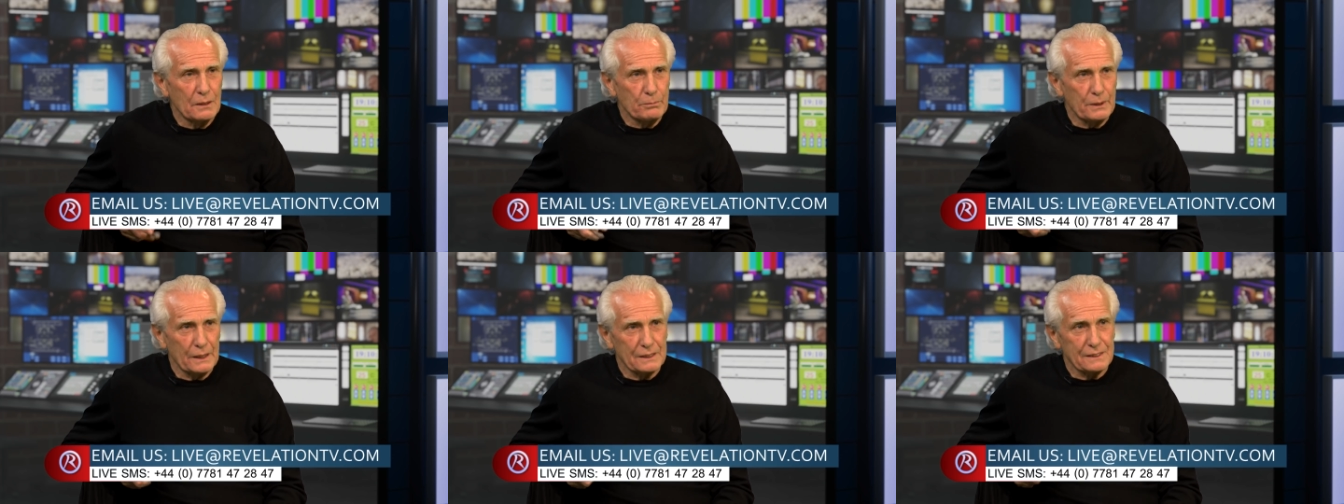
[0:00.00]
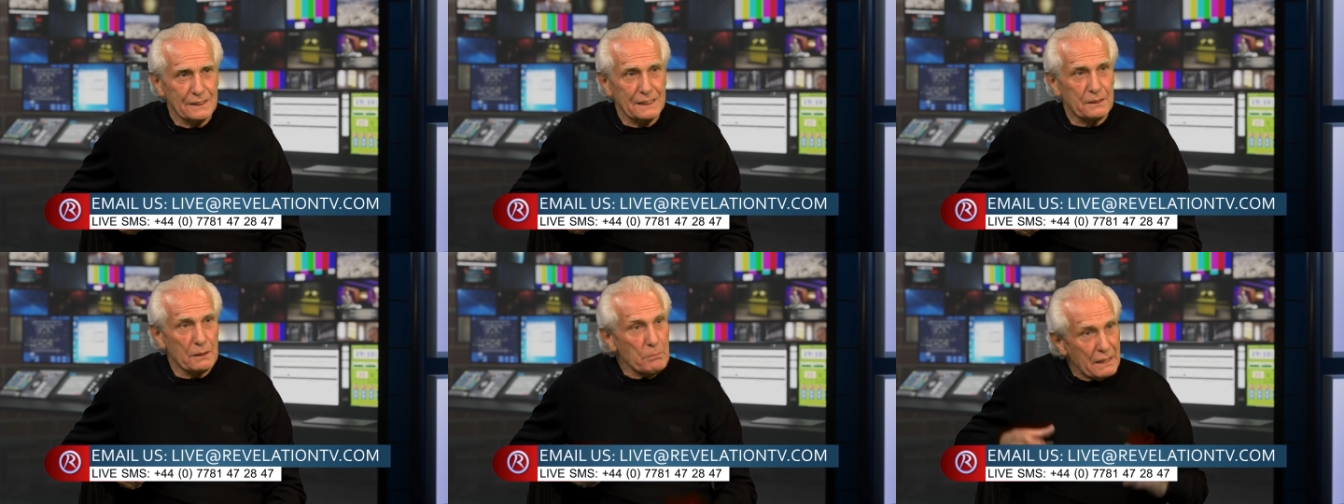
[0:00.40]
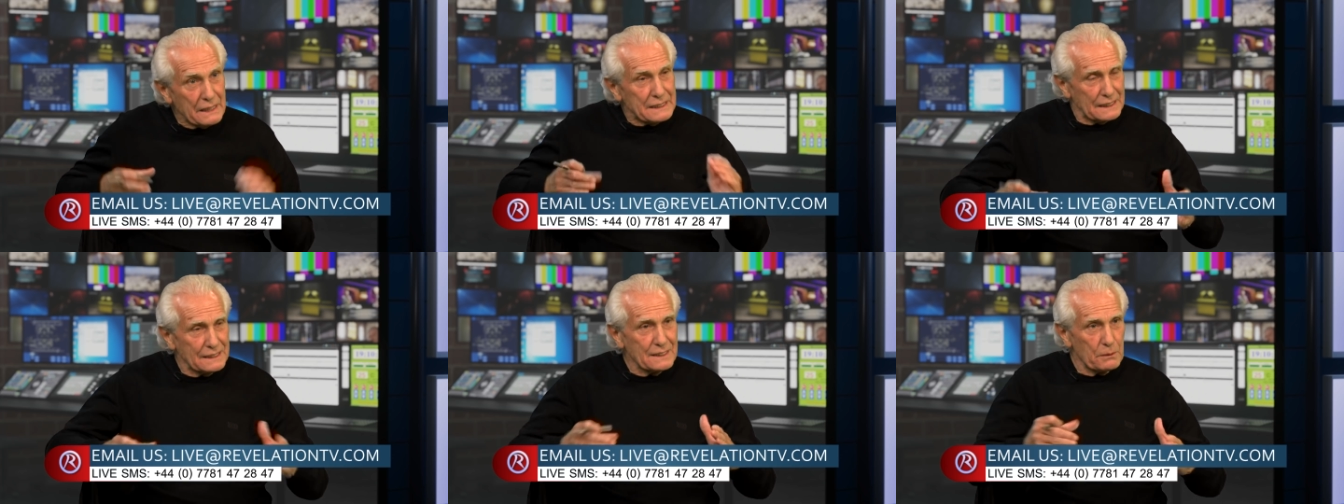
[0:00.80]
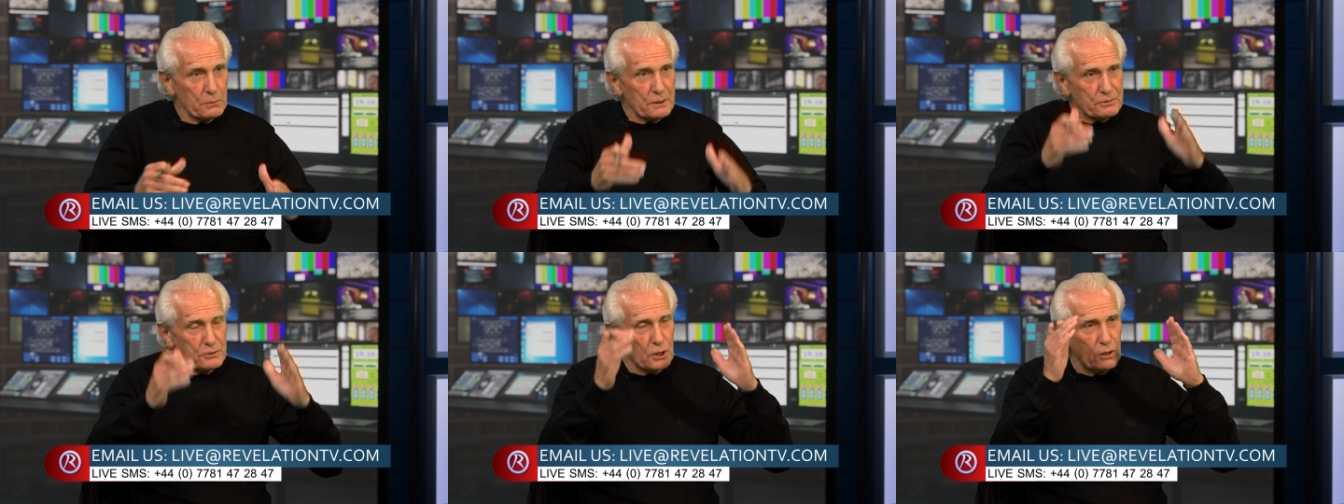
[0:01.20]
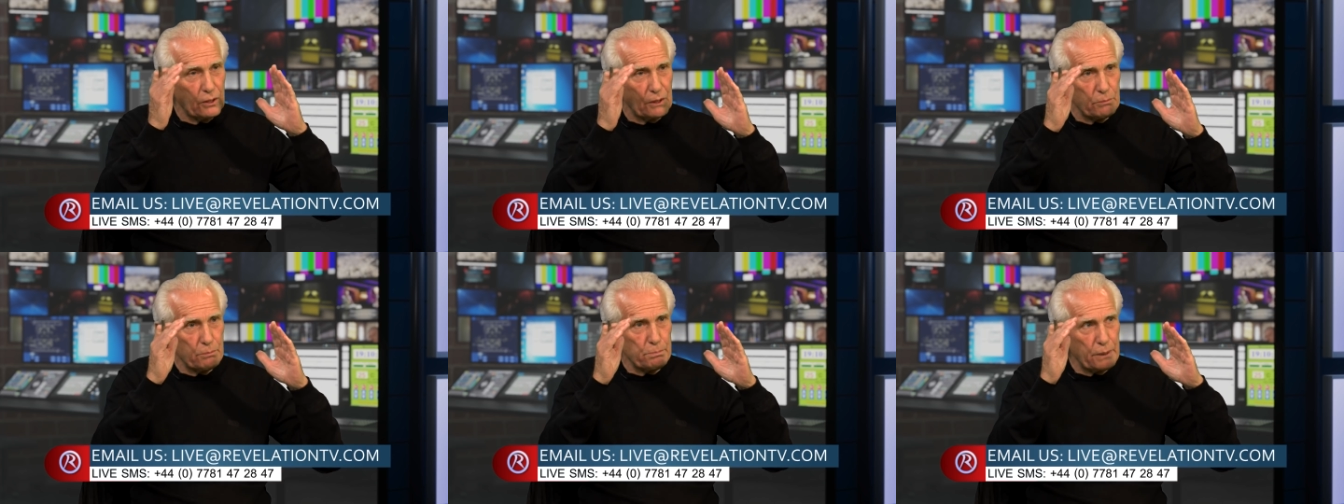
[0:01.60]
But it's amazing that we've got
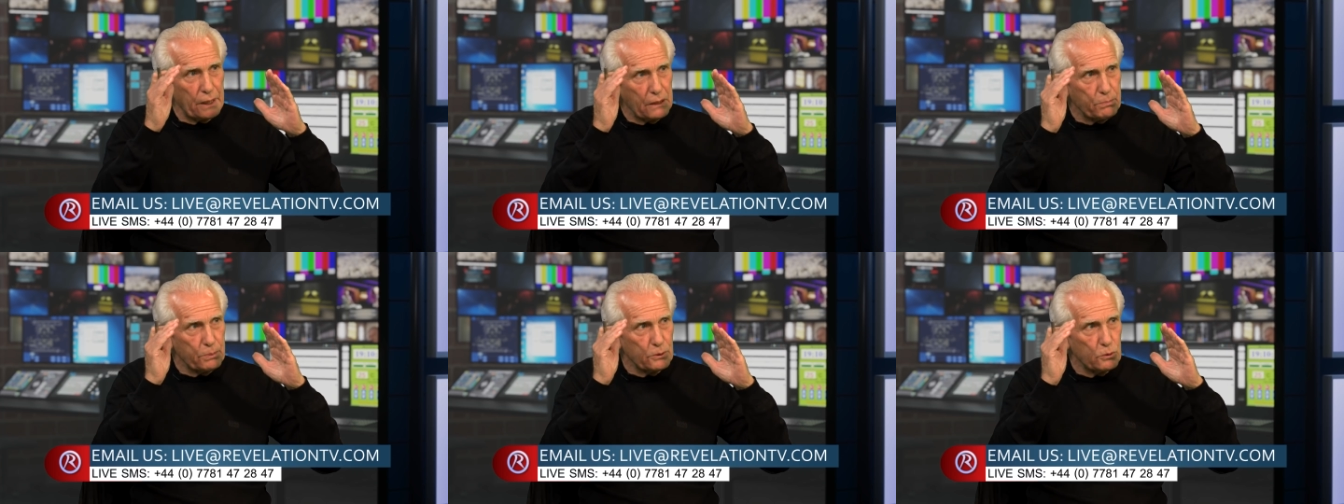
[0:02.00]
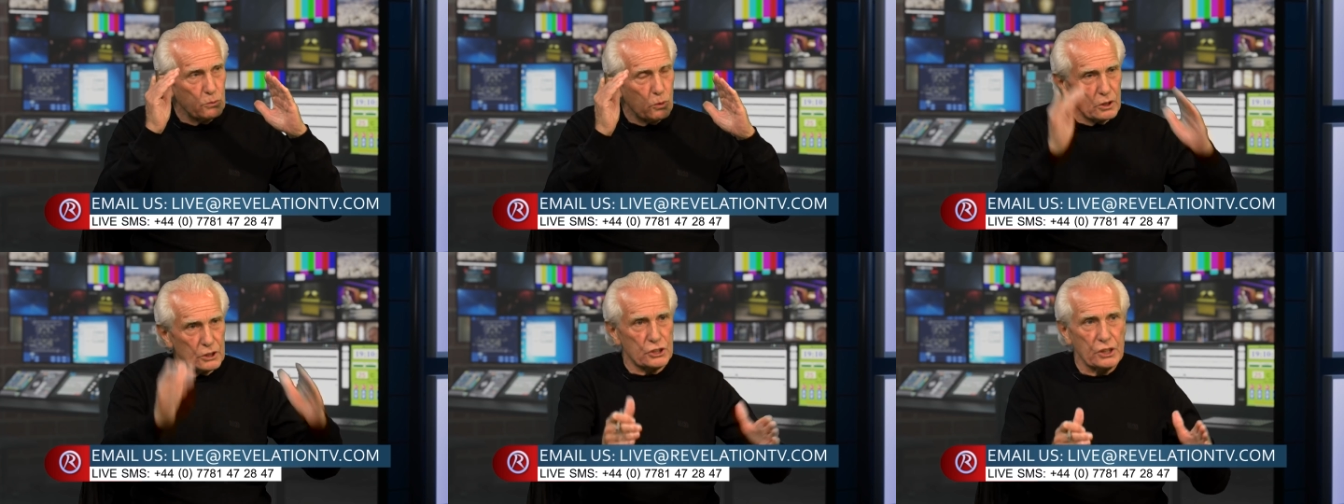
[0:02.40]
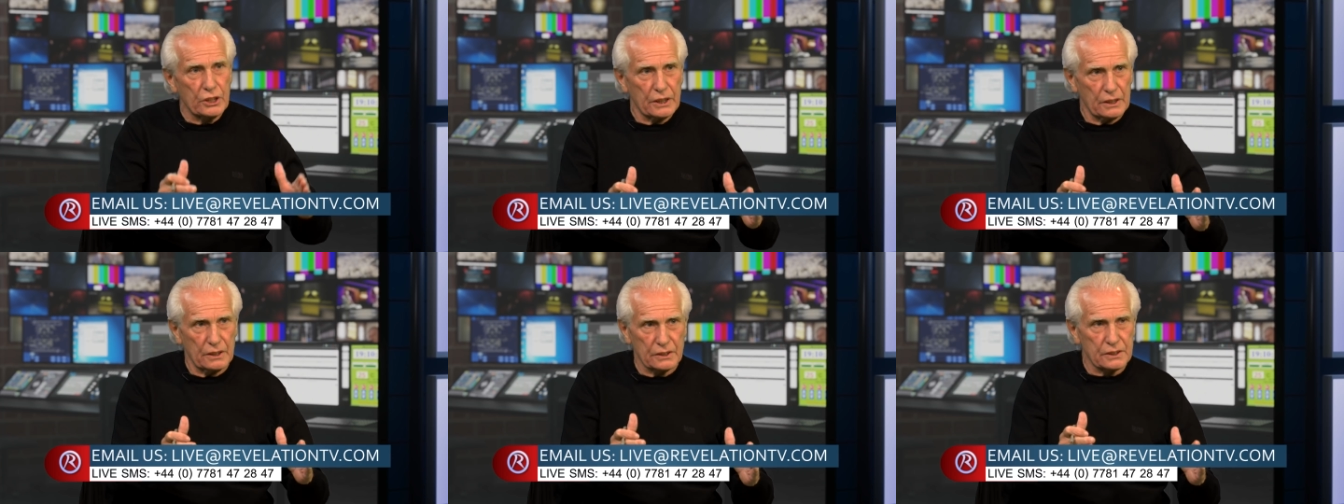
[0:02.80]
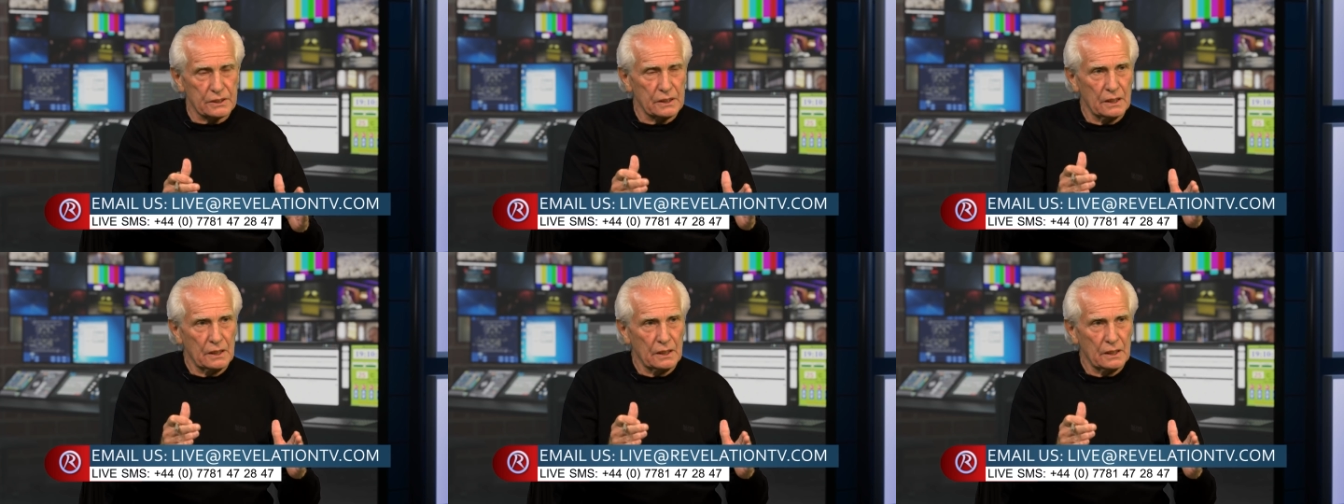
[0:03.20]
people watching us